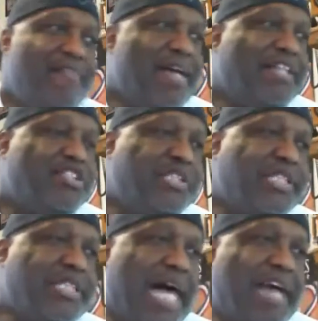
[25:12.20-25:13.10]

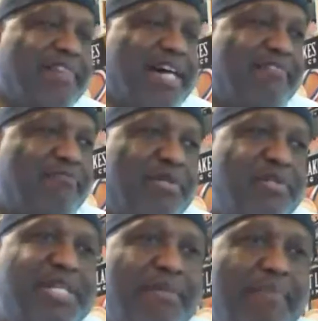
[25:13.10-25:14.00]
I've
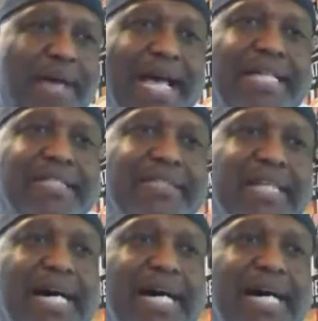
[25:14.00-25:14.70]
brewed in the past.